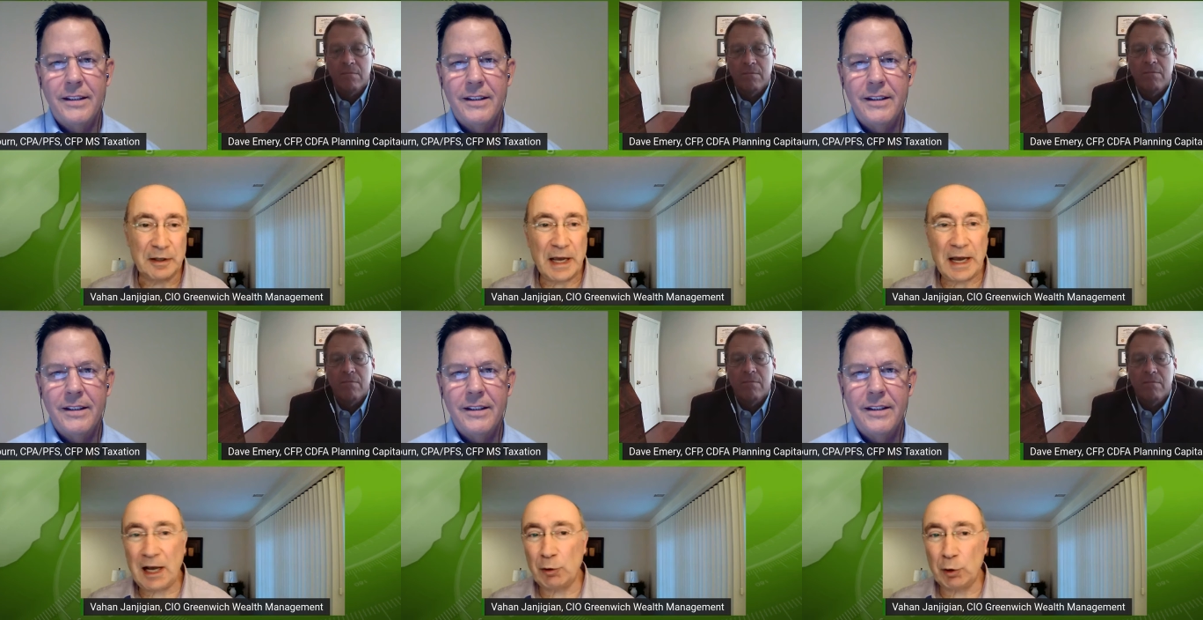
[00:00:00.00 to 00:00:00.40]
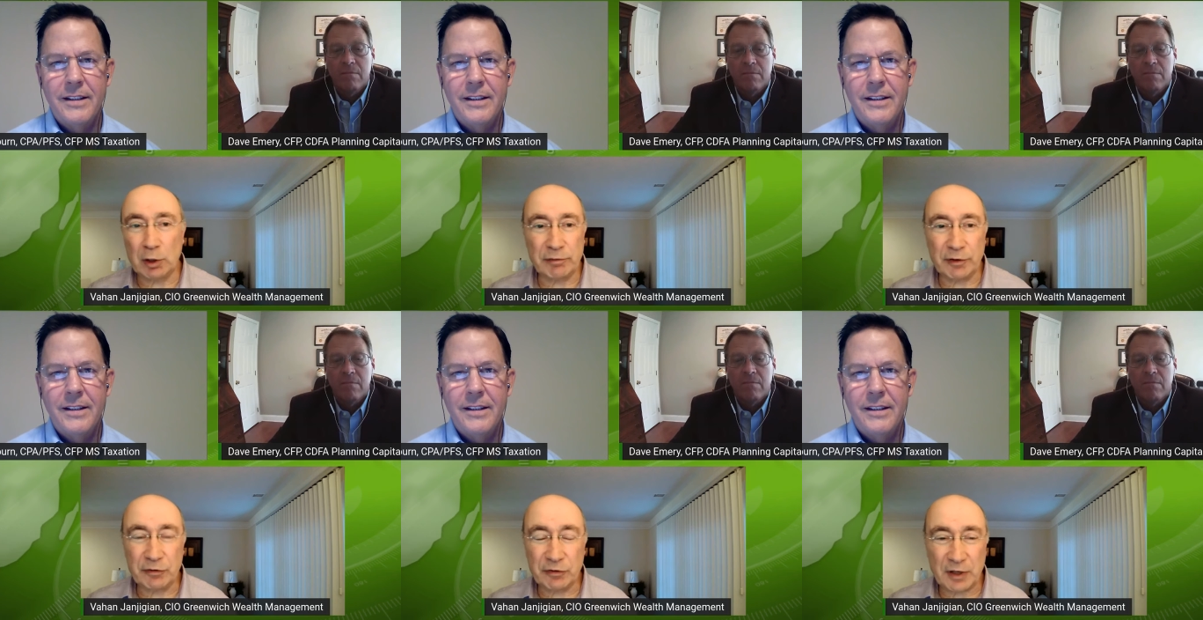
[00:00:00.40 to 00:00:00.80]
Speaker 1: Now all
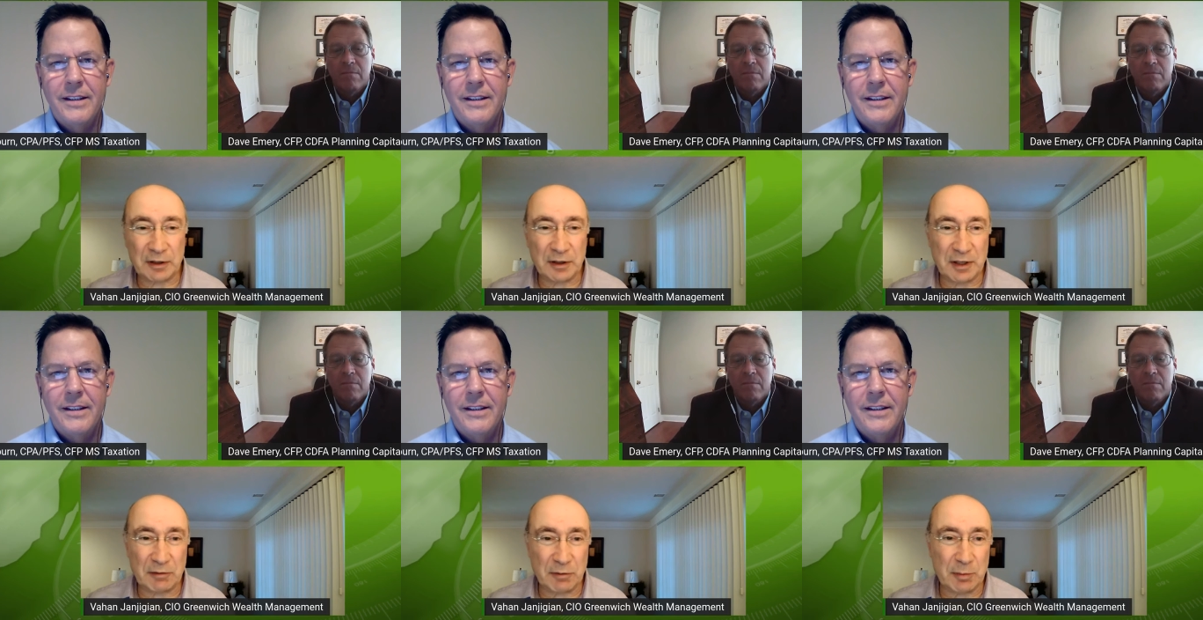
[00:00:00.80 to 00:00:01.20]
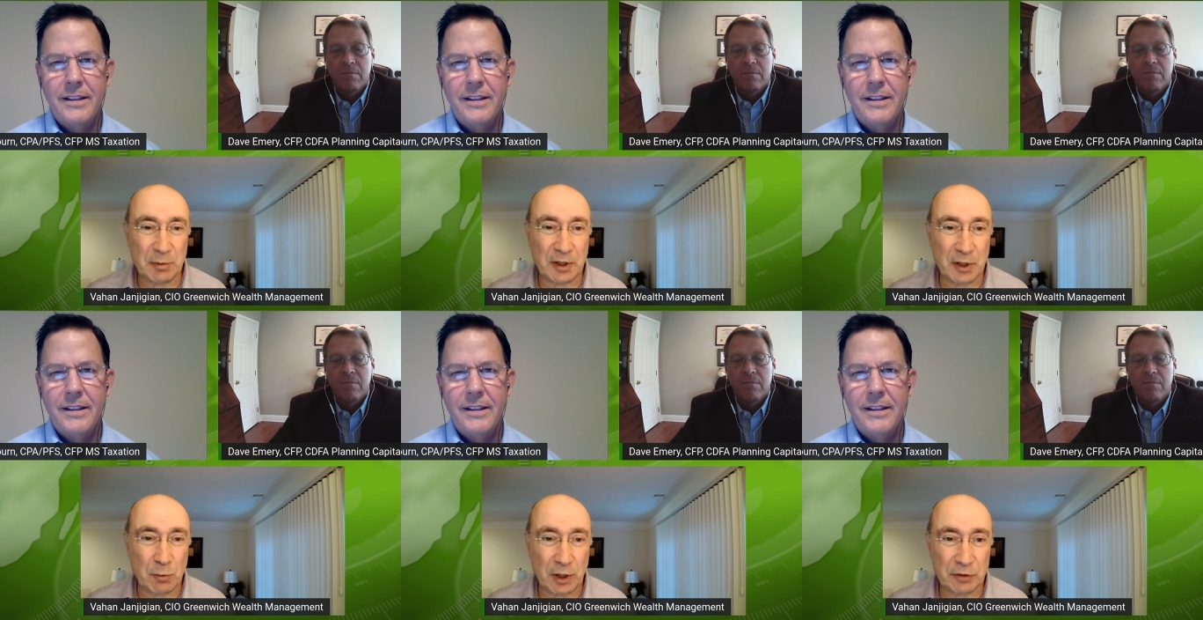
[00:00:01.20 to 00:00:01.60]
of a sudden,
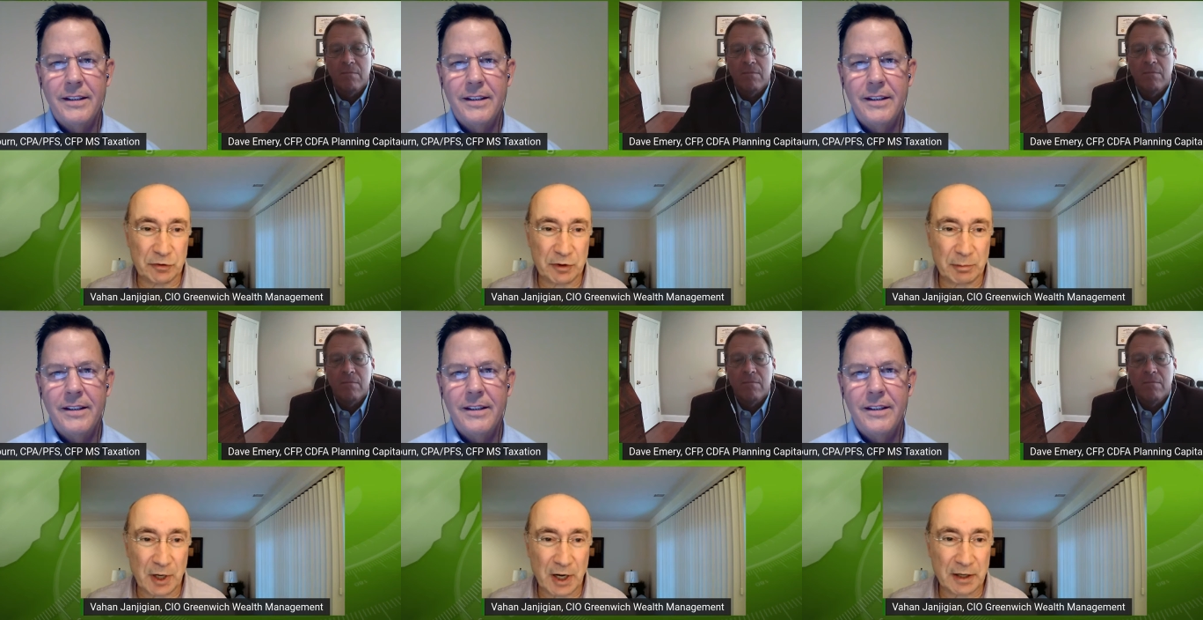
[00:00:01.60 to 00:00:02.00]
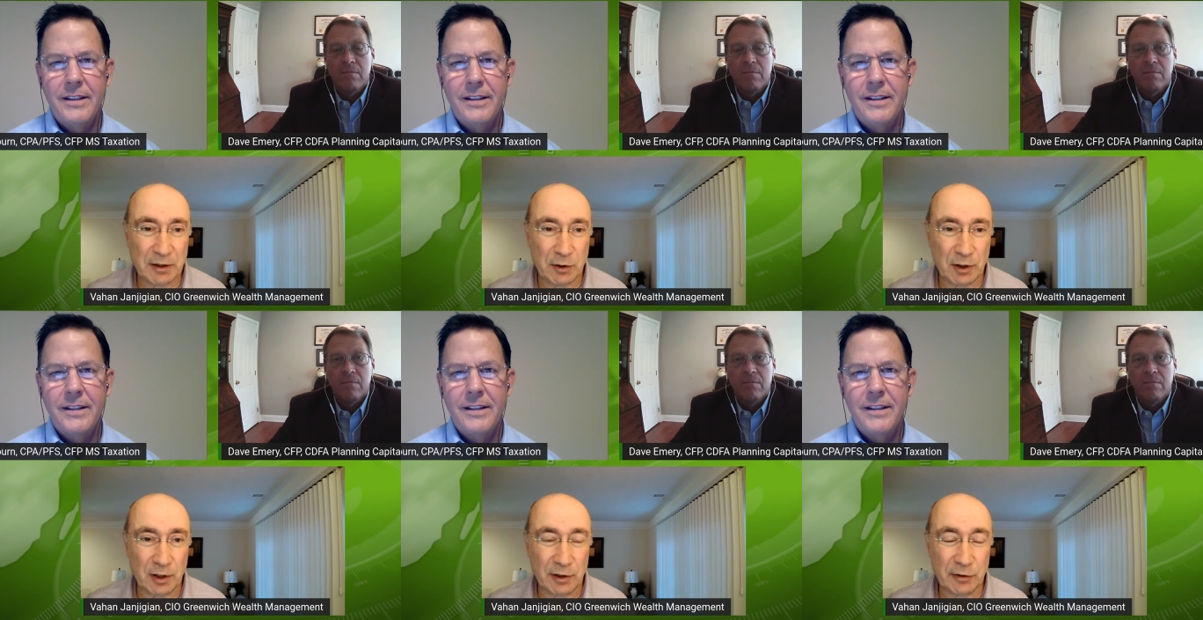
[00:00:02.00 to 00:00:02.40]
everybody wants to buy
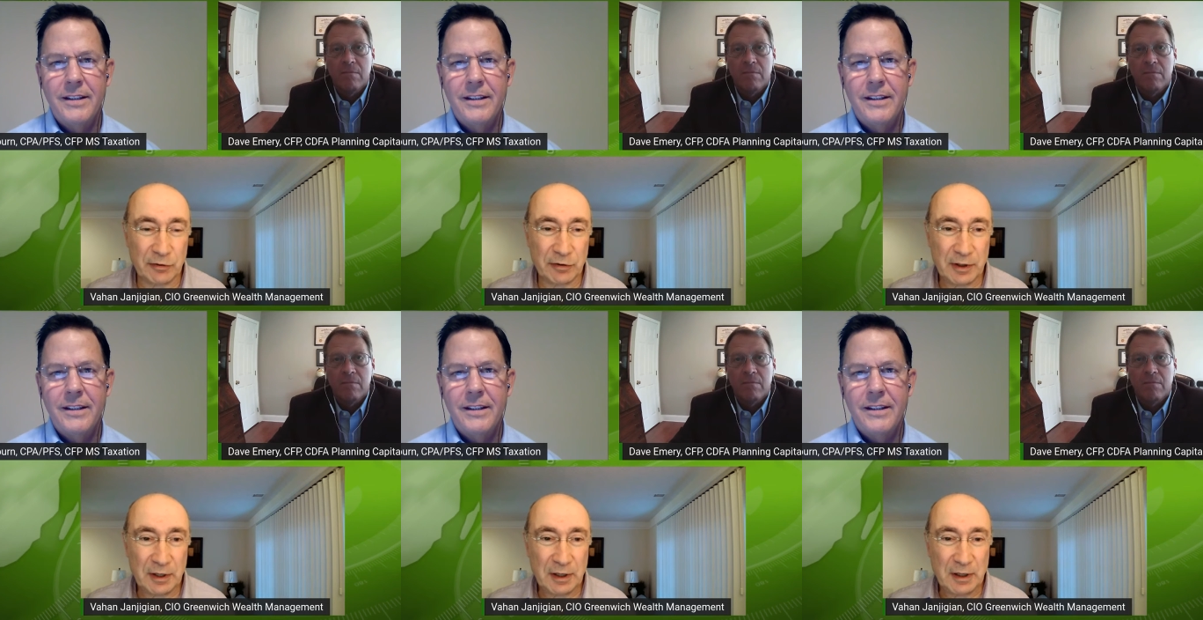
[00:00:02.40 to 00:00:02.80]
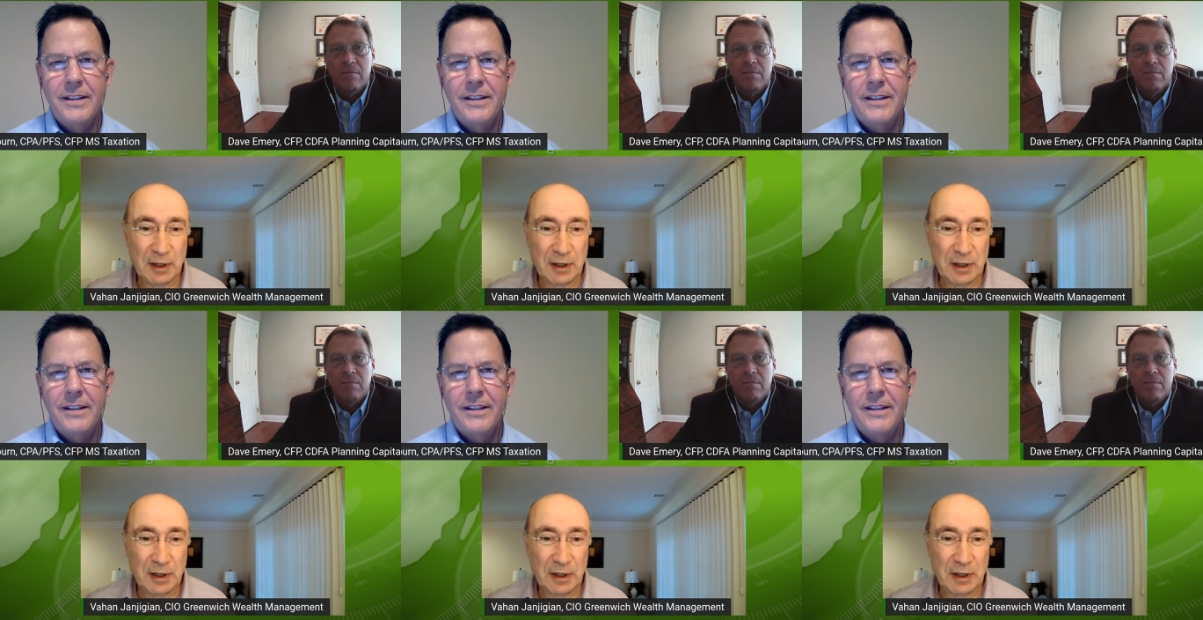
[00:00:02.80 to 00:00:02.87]
cars.